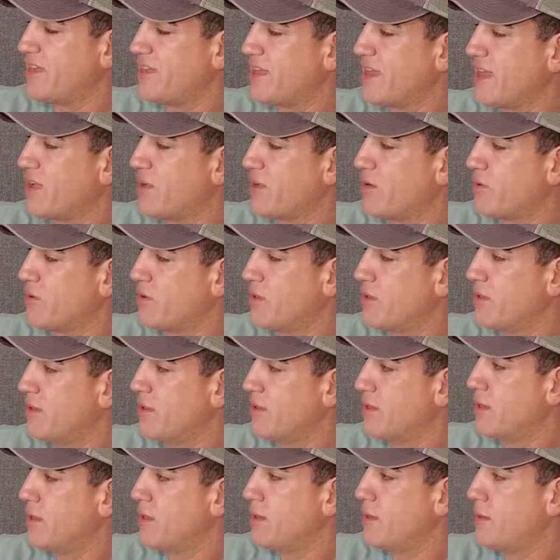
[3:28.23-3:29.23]
out,
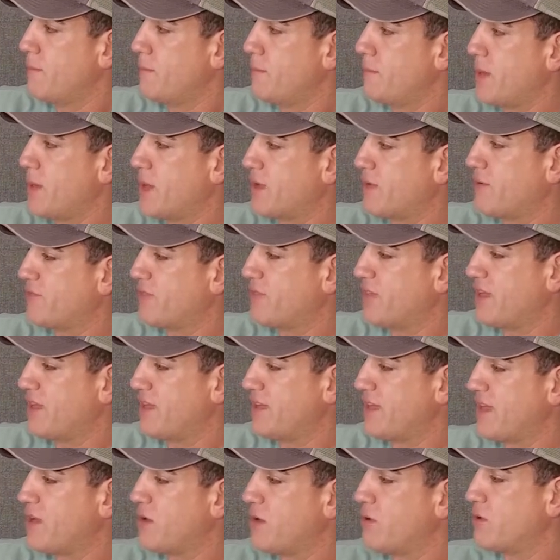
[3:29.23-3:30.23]
back
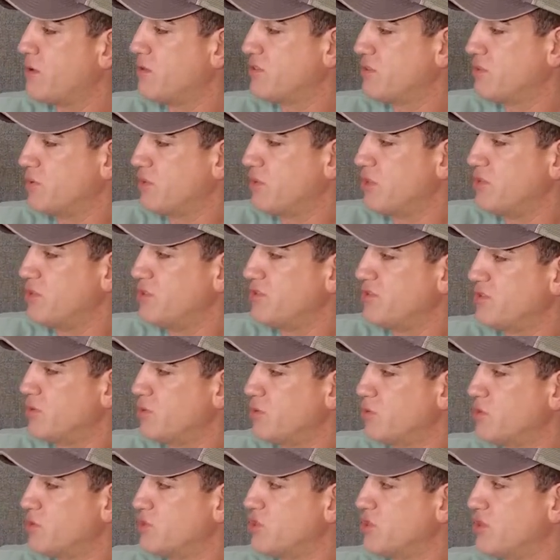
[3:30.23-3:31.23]
flattened out, so we could use the
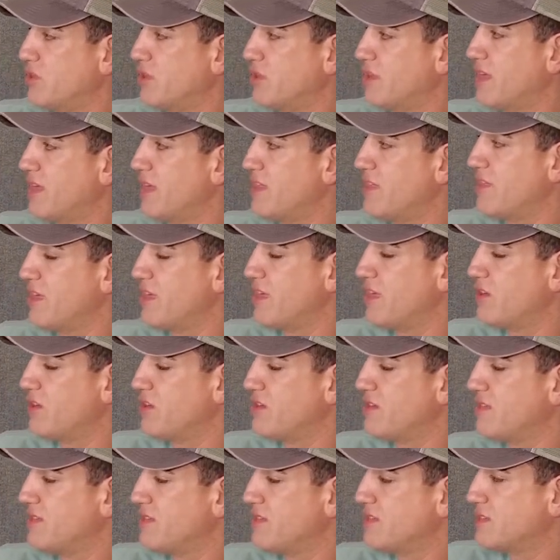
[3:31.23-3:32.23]
original again, thank
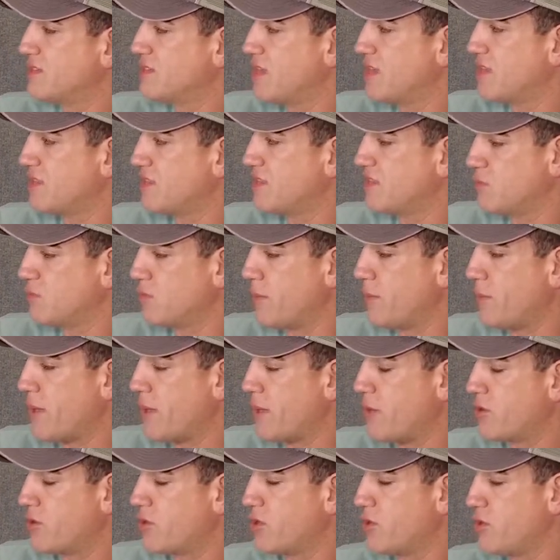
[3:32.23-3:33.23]
goodness. Got this
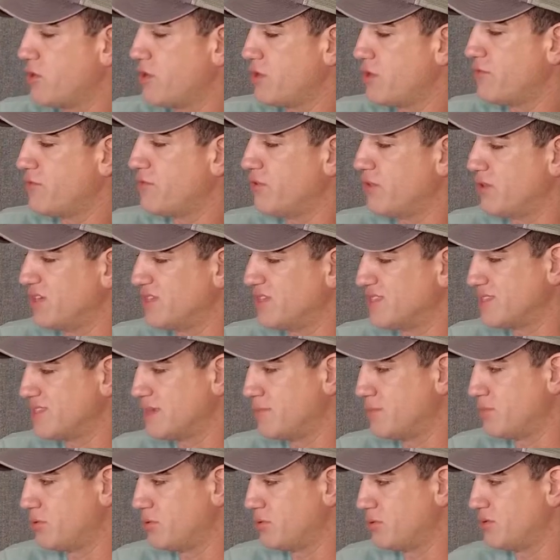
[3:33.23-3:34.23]
repowder coated, fully
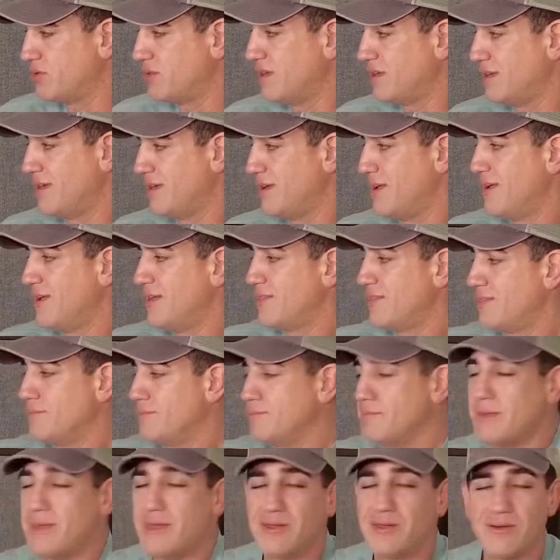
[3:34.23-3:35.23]
assembled. The
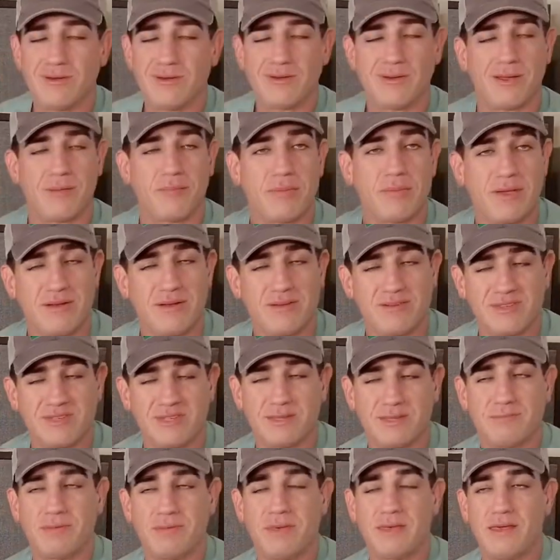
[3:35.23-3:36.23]
meter appears
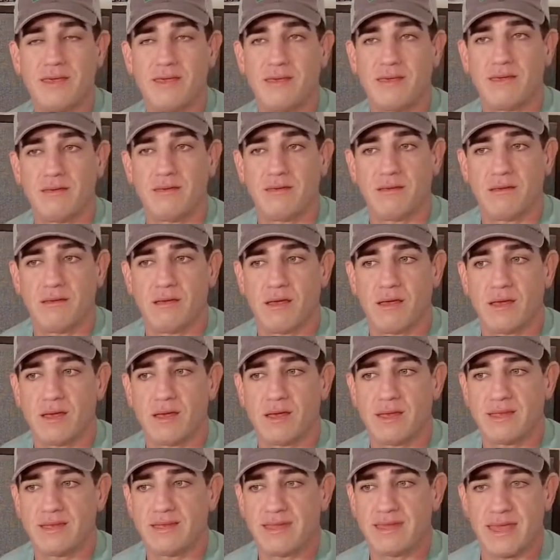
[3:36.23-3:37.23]
to be
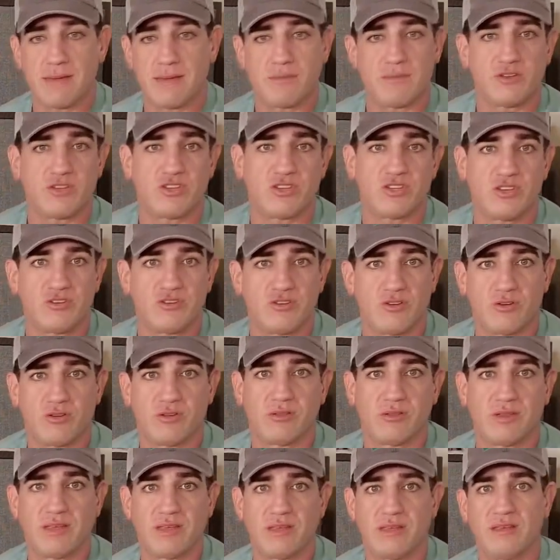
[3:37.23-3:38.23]
damaged
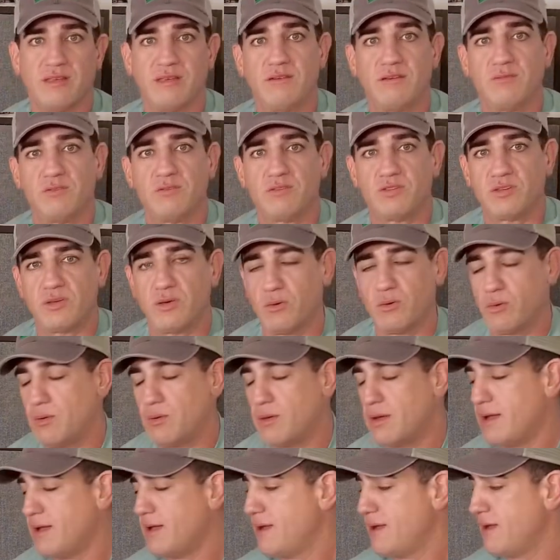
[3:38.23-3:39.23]
internally, so
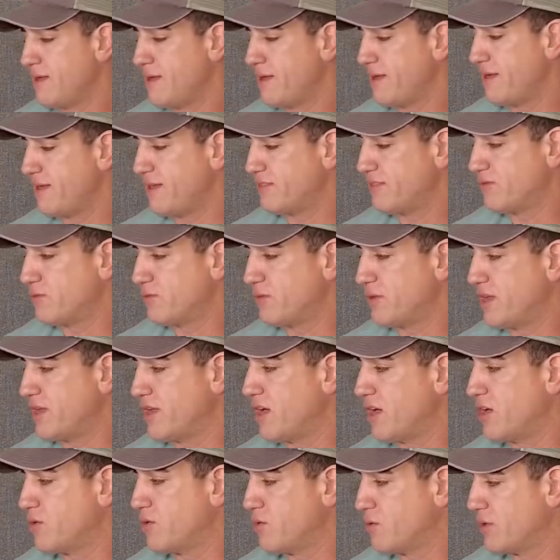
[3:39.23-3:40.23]
it's
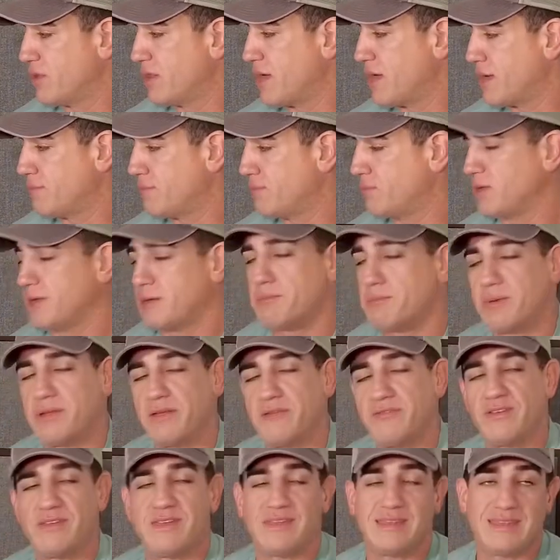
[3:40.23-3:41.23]
reading unreliably. But
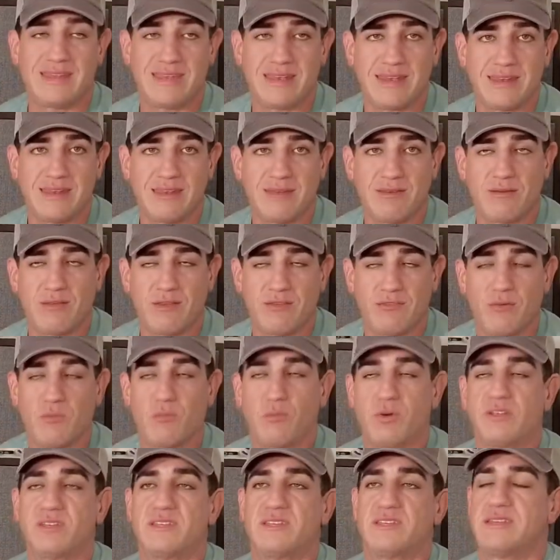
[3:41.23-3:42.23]
if it
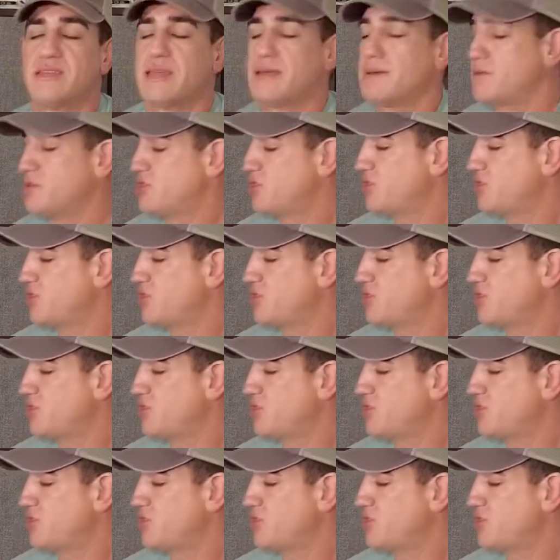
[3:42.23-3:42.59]
wasn't damaged,